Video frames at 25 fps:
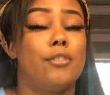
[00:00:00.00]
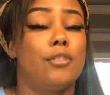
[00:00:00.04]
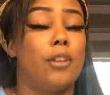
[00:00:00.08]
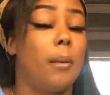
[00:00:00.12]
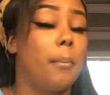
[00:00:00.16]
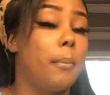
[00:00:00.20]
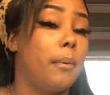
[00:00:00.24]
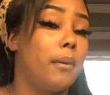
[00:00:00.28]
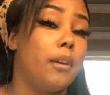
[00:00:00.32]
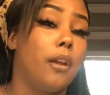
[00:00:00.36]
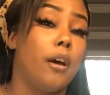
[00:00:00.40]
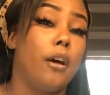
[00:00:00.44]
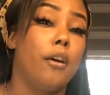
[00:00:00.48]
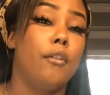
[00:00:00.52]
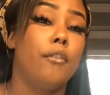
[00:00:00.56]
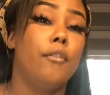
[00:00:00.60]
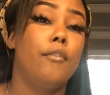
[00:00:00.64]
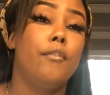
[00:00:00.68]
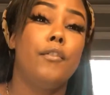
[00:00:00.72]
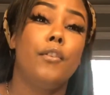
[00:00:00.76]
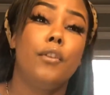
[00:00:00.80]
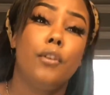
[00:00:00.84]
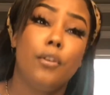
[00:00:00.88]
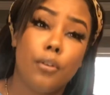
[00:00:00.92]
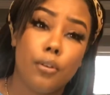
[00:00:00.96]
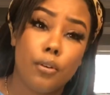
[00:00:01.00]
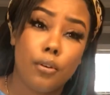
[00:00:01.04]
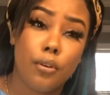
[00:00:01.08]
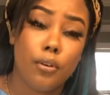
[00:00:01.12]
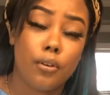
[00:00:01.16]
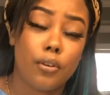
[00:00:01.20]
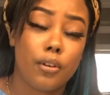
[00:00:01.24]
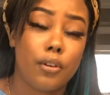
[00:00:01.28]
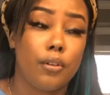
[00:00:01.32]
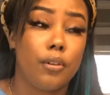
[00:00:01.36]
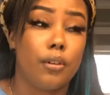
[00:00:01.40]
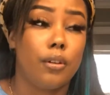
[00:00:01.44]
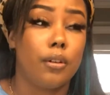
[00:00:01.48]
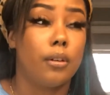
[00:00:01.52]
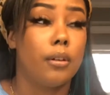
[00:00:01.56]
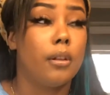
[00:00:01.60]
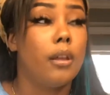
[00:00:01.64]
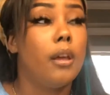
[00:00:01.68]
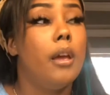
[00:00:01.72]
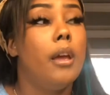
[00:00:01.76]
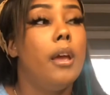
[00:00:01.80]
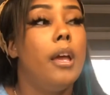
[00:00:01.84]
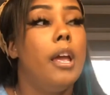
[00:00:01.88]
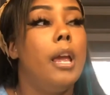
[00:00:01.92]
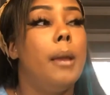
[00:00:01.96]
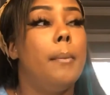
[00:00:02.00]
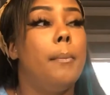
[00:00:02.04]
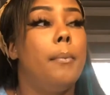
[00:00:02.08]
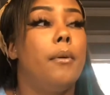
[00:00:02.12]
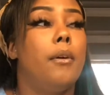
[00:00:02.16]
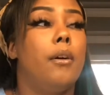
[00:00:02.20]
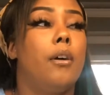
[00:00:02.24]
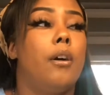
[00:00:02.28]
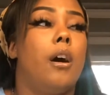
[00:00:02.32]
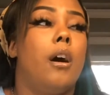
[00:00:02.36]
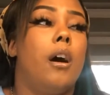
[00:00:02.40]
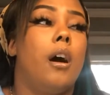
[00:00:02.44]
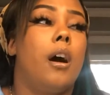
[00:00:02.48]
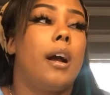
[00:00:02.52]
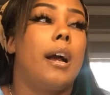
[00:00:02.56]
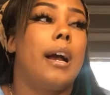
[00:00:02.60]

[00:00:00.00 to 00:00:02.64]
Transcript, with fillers: dropping off food, and people are